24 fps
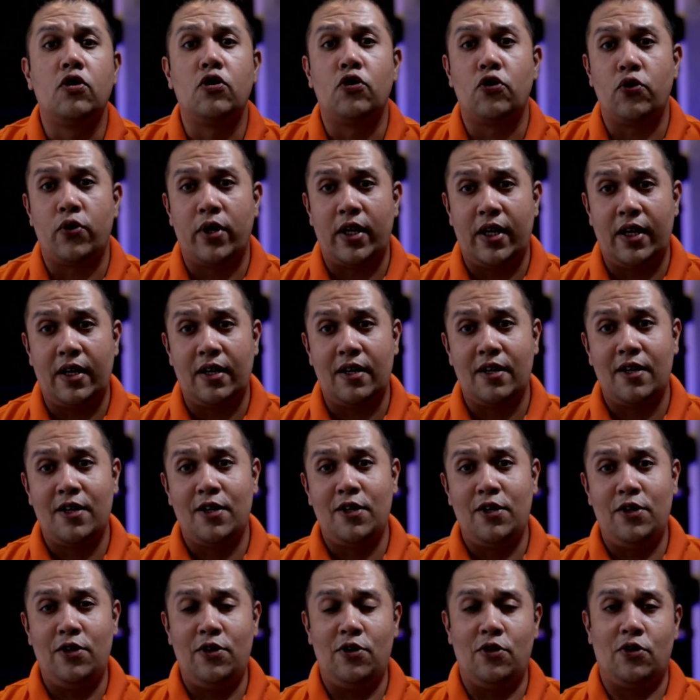Green
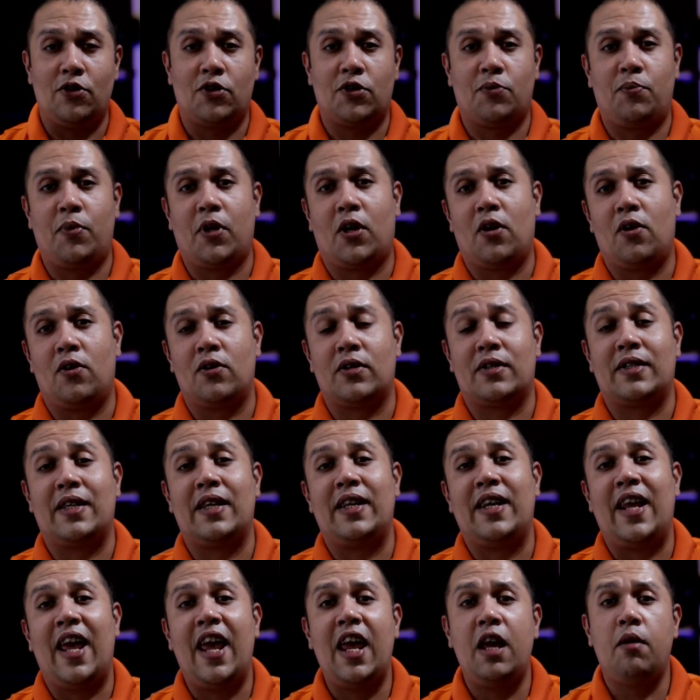News, because the
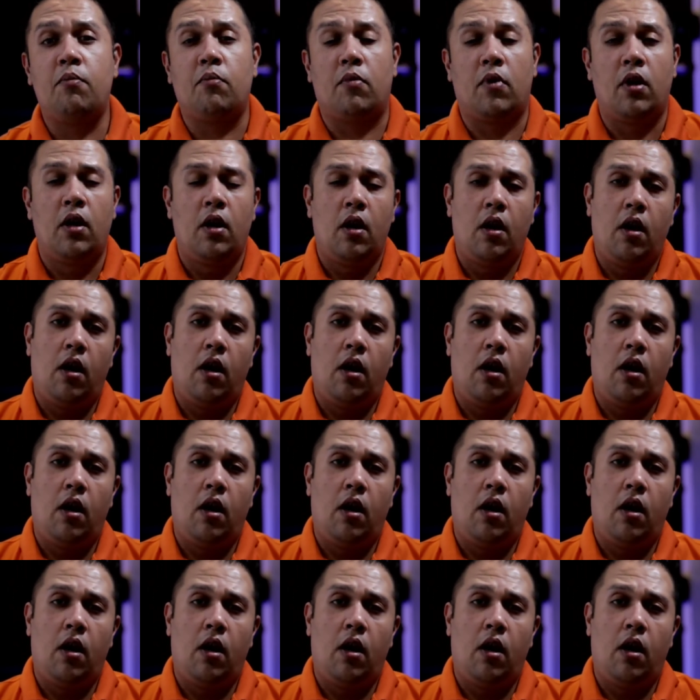name